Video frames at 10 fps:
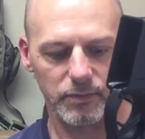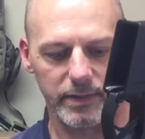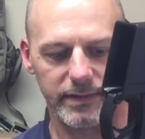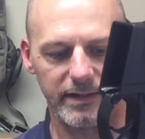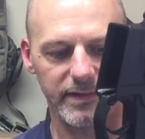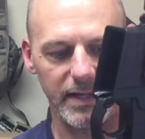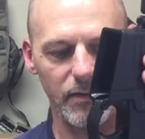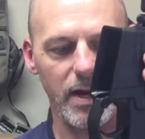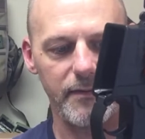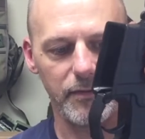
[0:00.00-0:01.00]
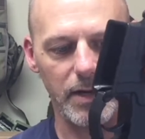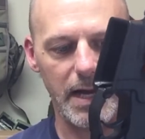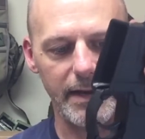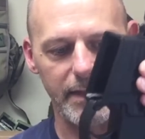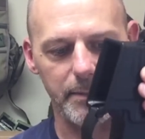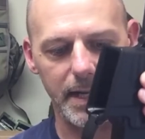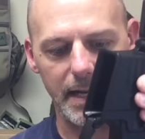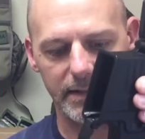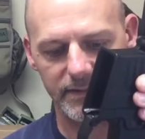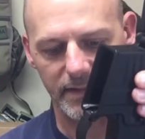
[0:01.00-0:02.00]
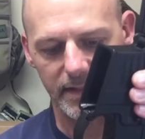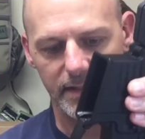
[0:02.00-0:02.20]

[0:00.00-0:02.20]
what they say rifle out of the box.